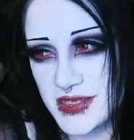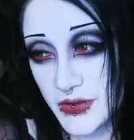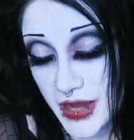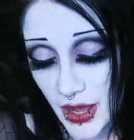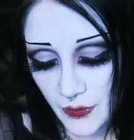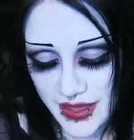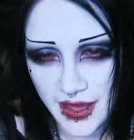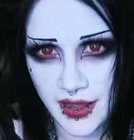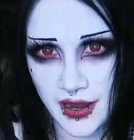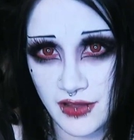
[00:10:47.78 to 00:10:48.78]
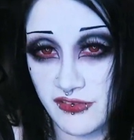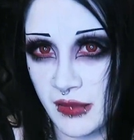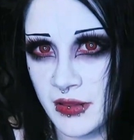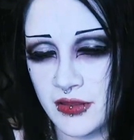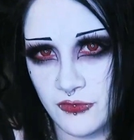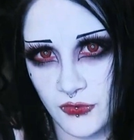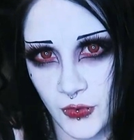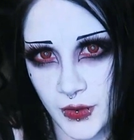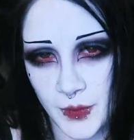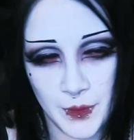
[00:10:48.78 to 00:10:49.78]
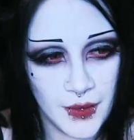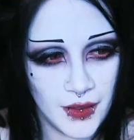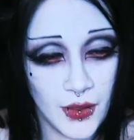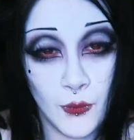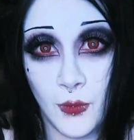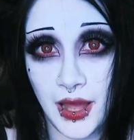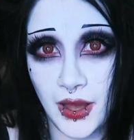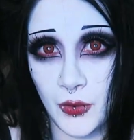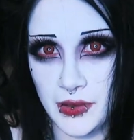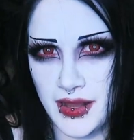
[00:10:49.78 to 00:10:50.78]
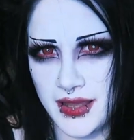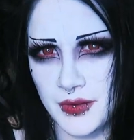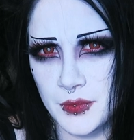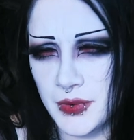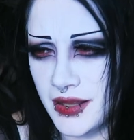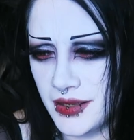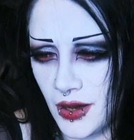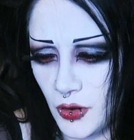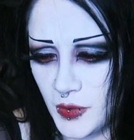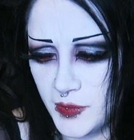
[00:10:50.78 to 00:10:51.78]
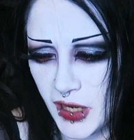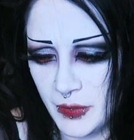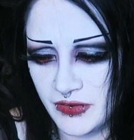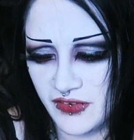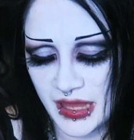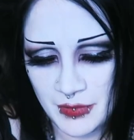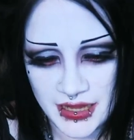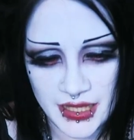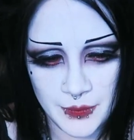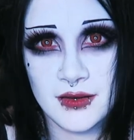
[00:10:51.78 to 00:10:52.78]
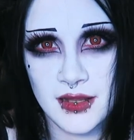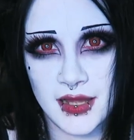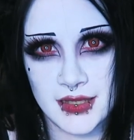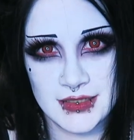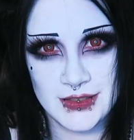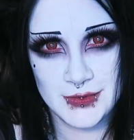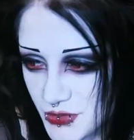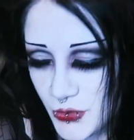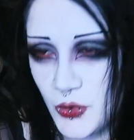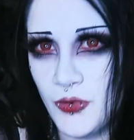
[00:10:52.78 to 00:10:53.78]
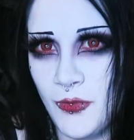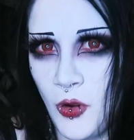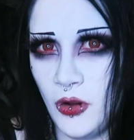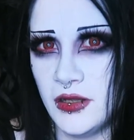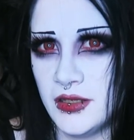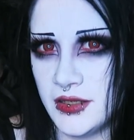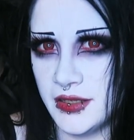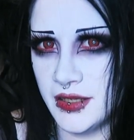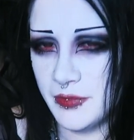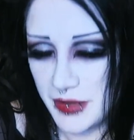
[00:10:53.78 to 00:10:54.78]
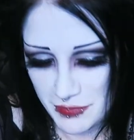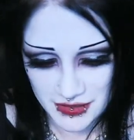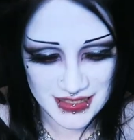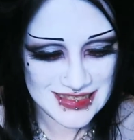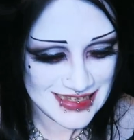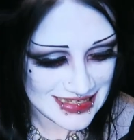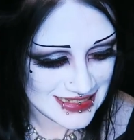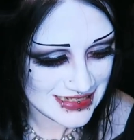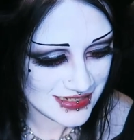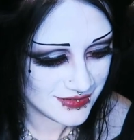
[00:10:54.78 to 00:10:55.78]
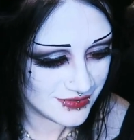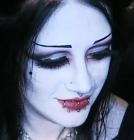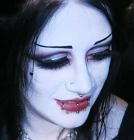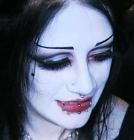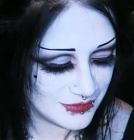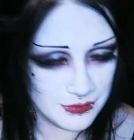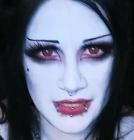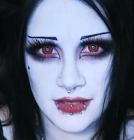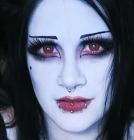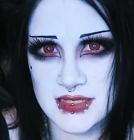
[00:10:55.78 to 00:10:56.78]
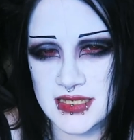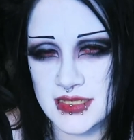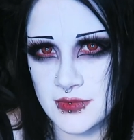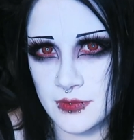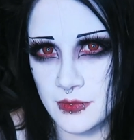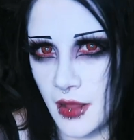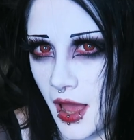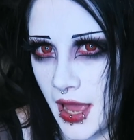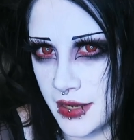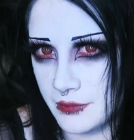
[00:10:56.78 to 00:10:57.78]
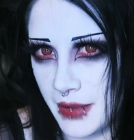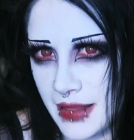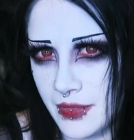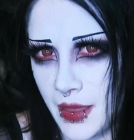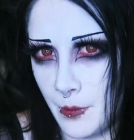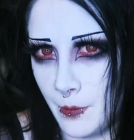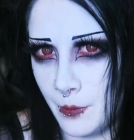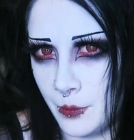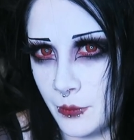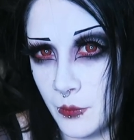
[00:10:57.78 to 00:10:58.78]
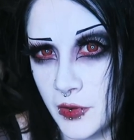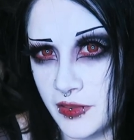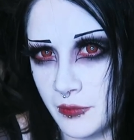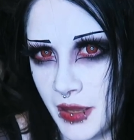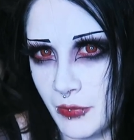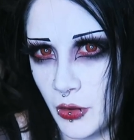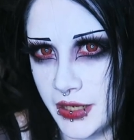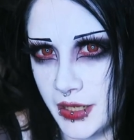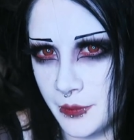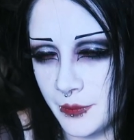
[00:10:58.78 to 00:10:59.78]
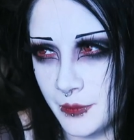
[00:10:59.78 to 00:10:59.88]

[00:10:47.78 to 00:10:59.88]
so now we are a family of four. Wow, we're like a whole proper family. Nice. Two more people exist because I made them with my body.